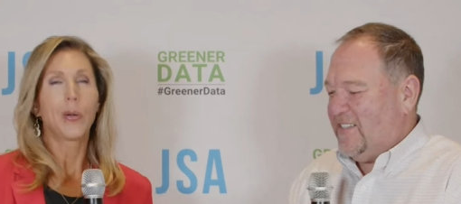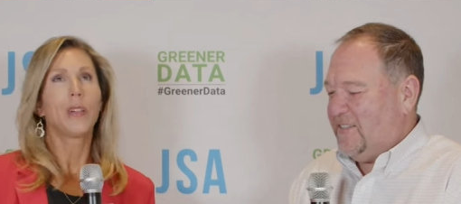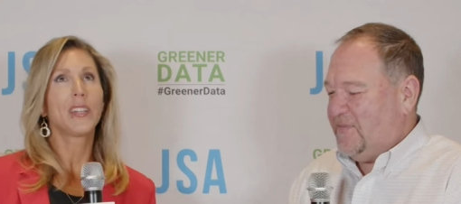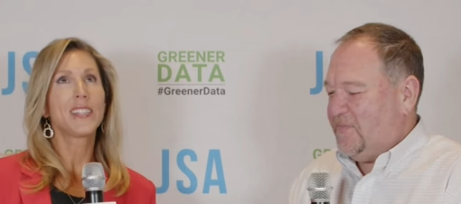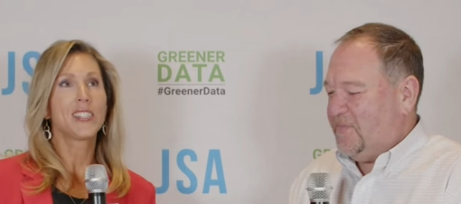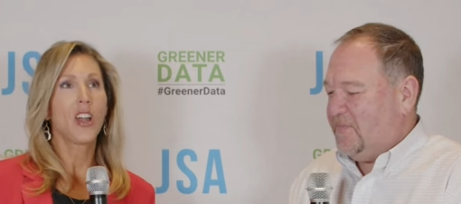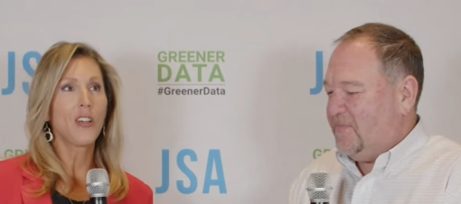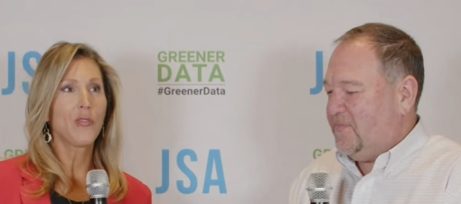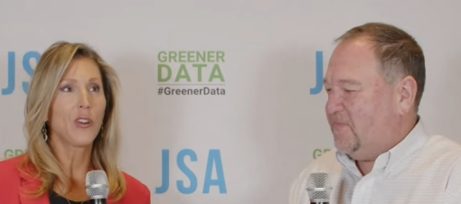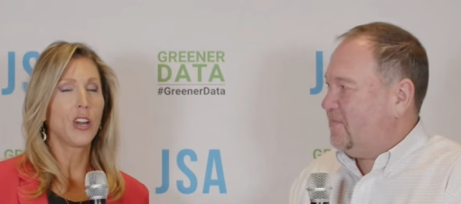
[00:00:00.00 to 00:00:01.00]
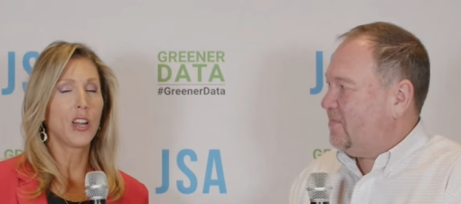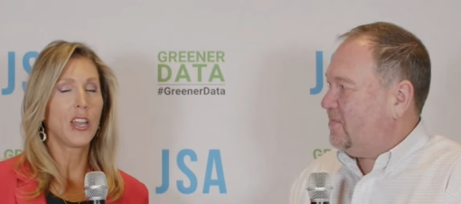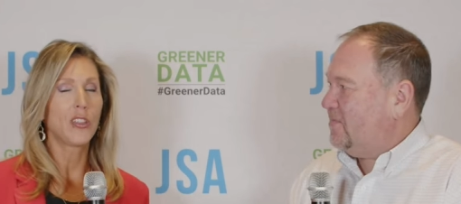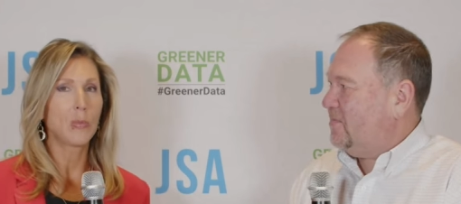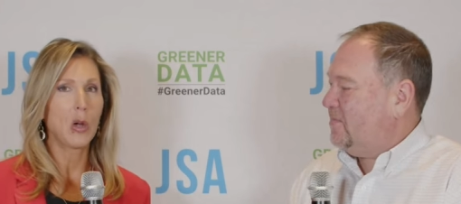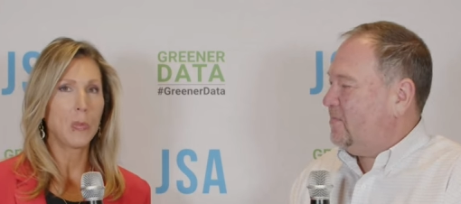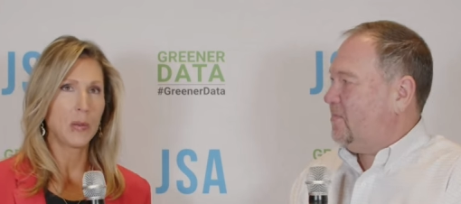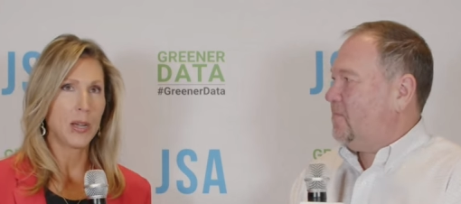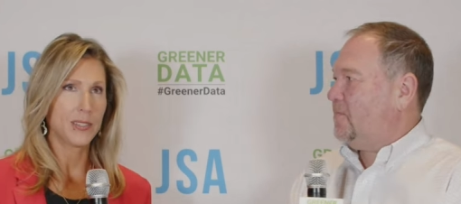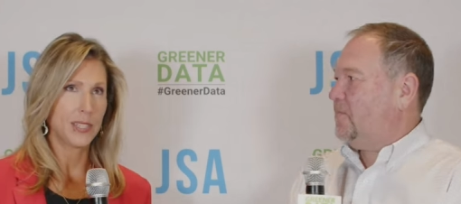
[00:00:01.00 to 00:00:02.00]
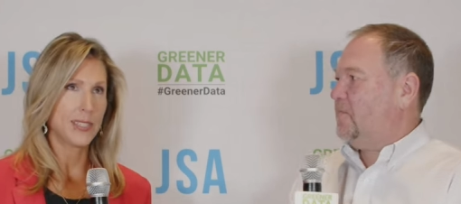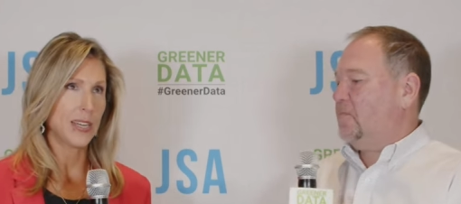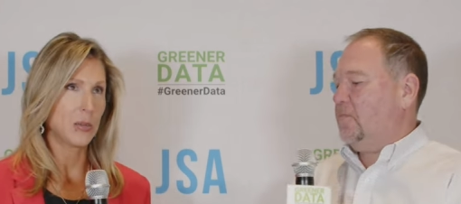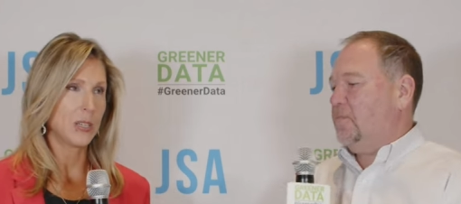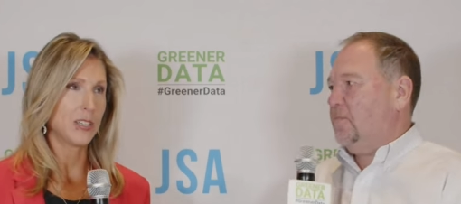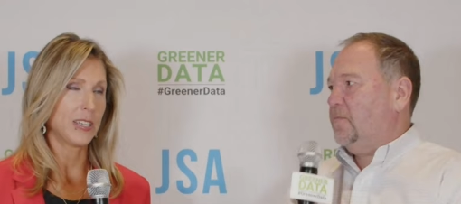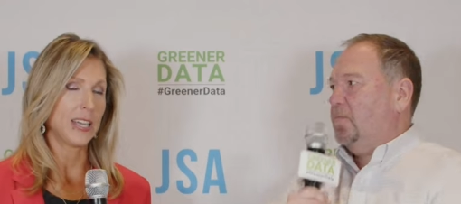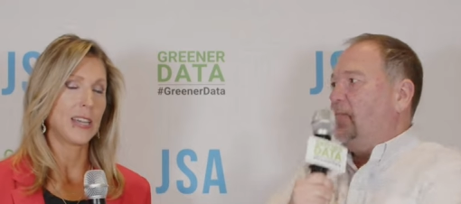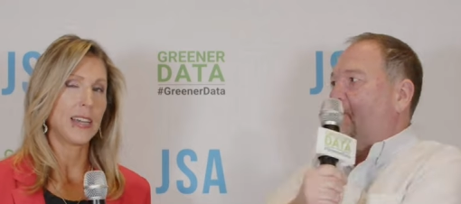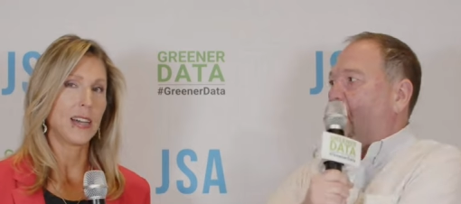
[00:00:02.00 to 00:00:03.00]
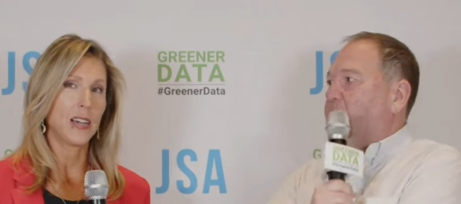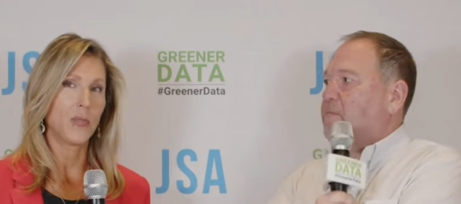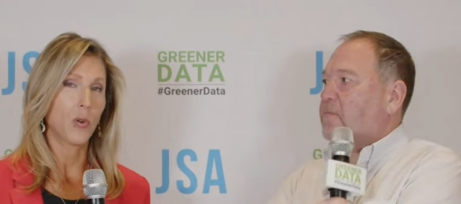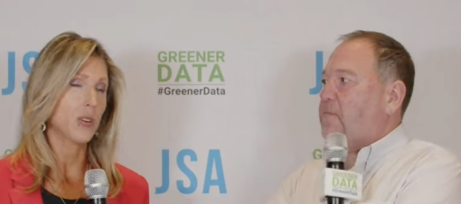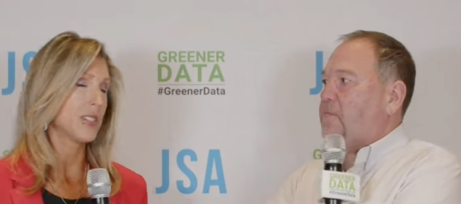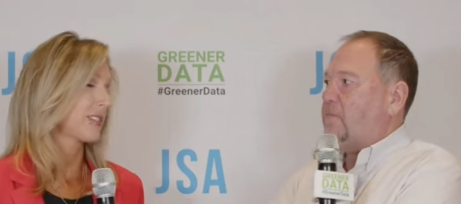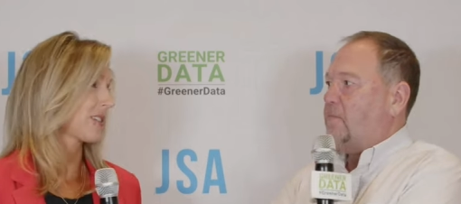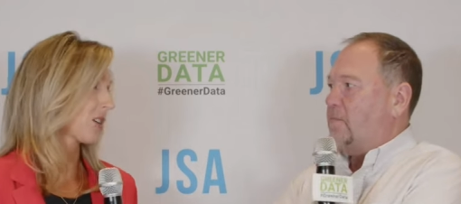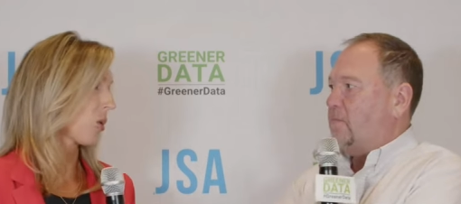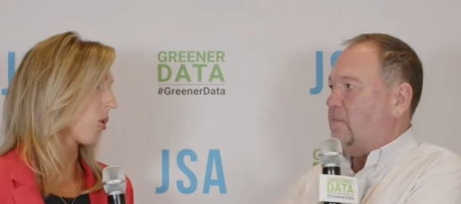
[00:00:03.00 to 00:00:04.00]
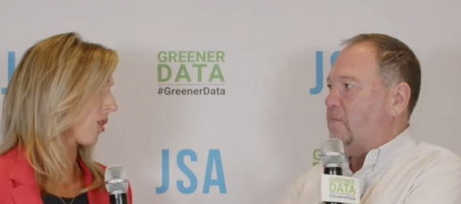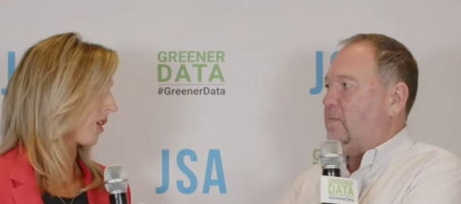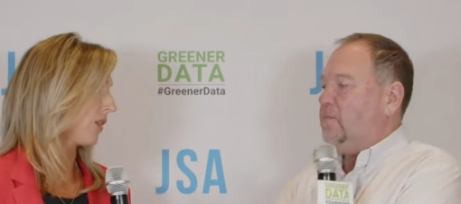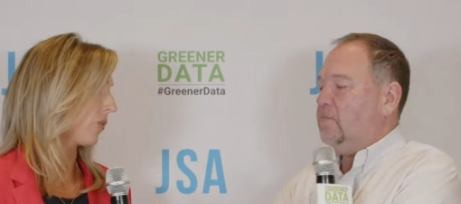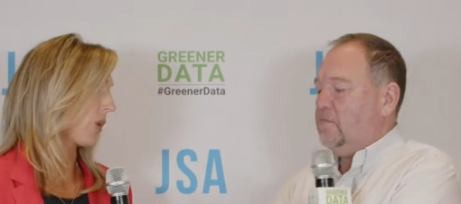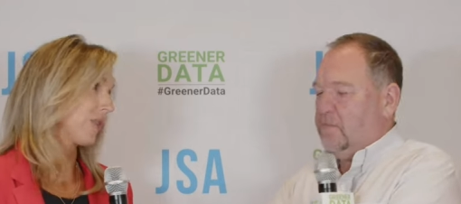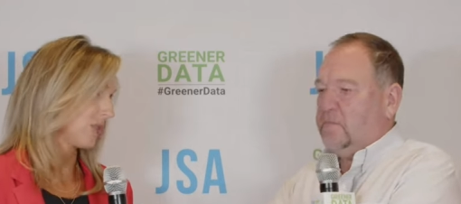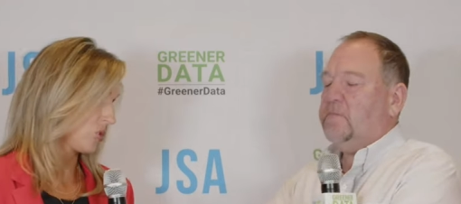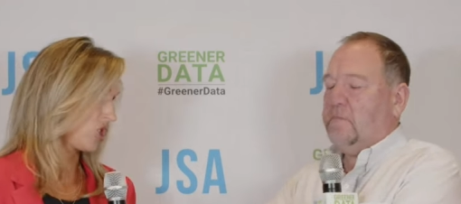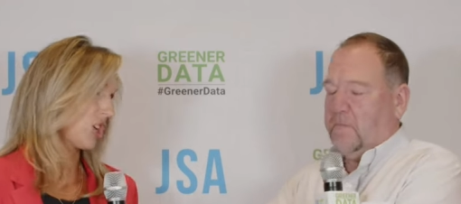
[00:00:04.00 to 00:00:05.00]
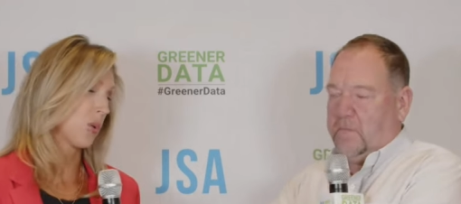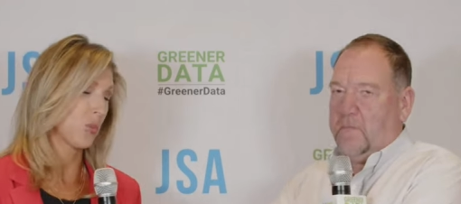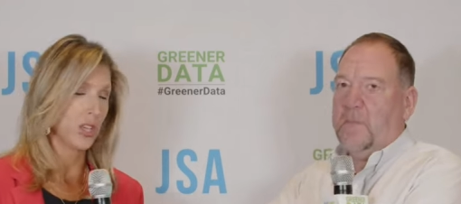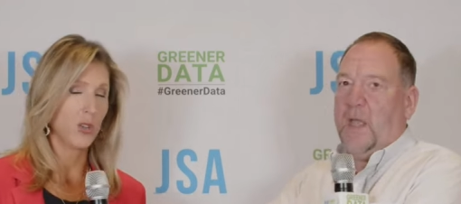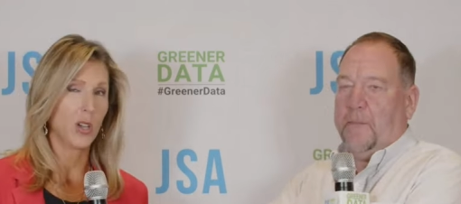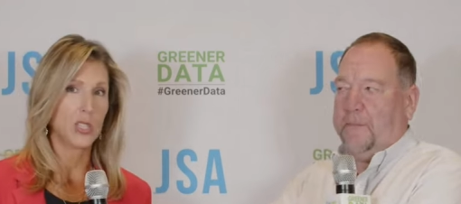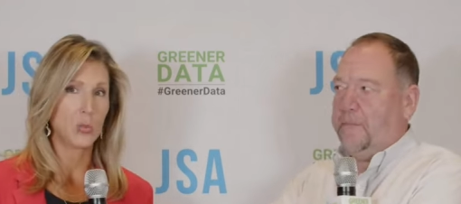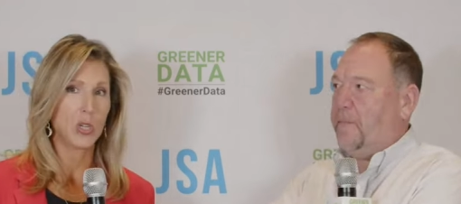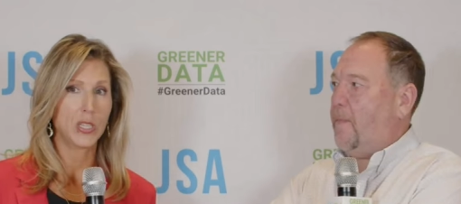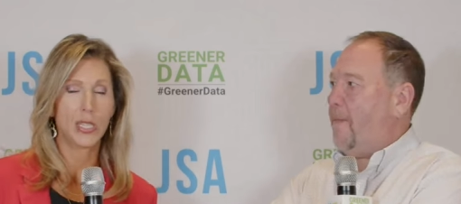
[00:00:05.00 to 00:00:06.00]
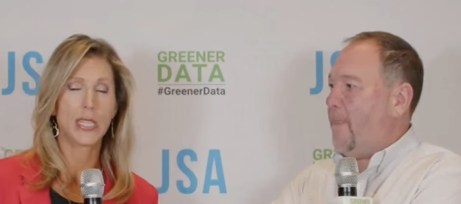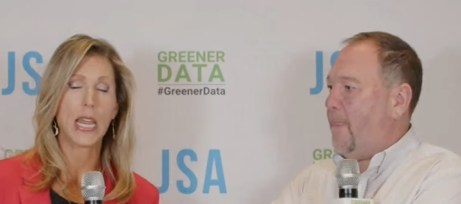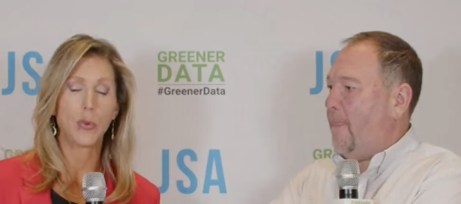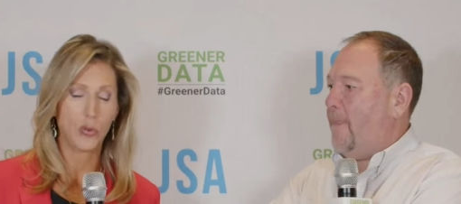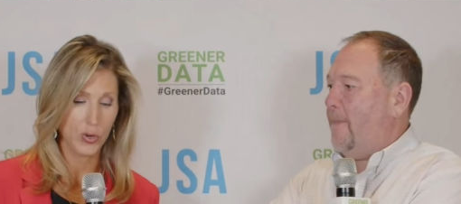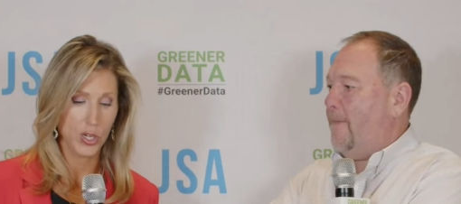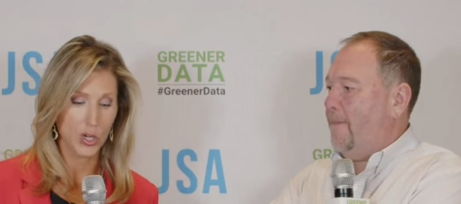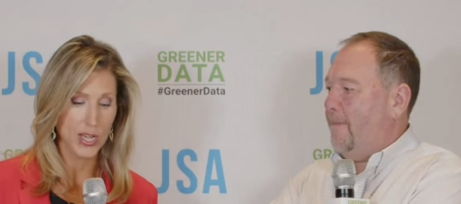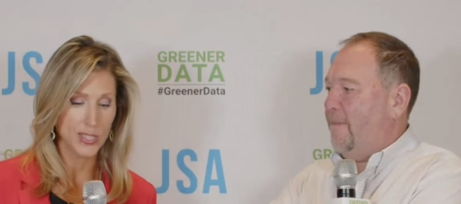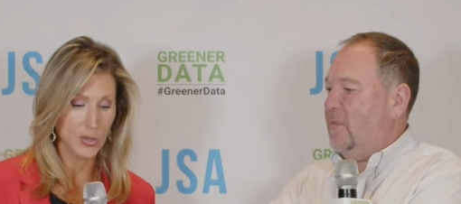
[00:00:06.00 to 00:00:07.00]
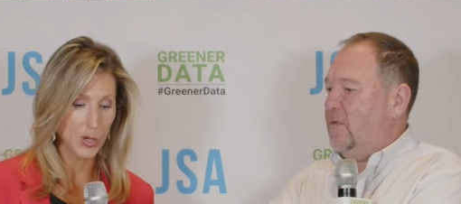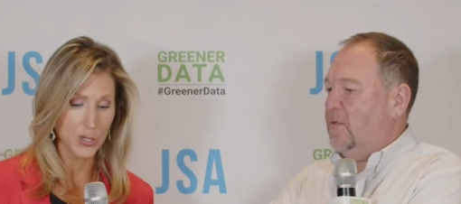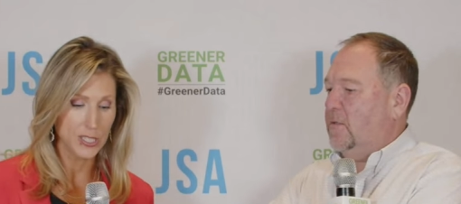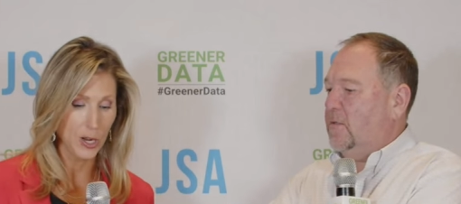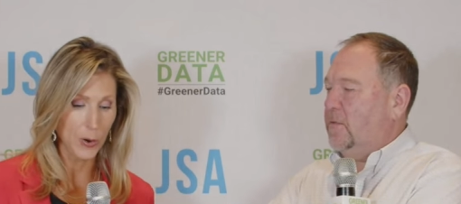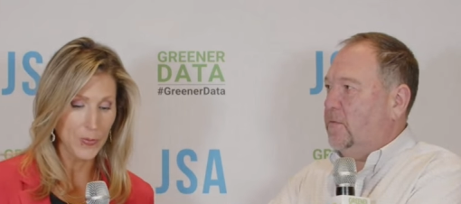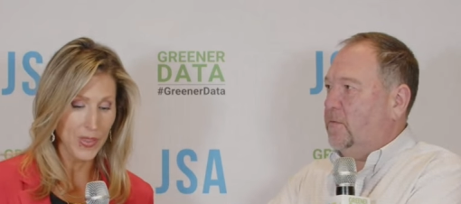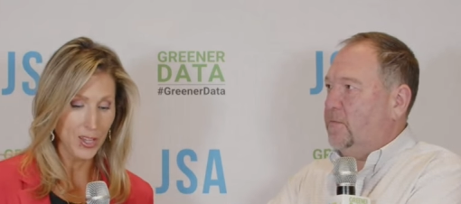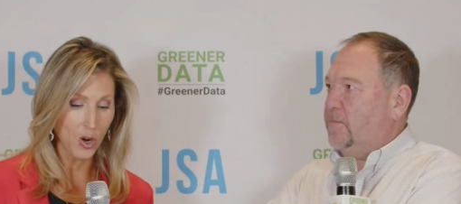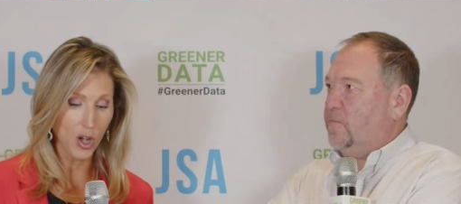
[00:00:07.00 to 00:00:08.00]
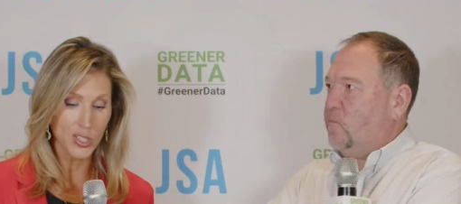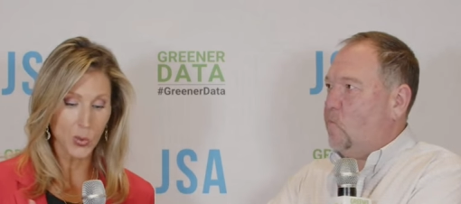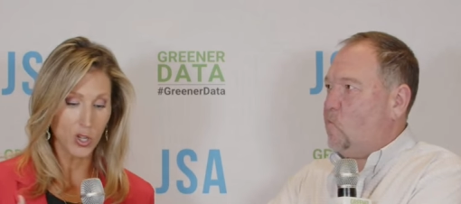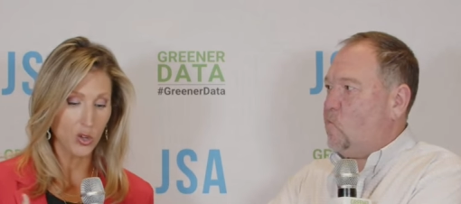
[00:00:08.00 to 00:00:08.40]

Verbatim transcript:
Speaker 1: Let's talk for another moment about sustainability. Uh, of course, it's at the core of what you do and what you guys bring to the table for your customers. So you're also a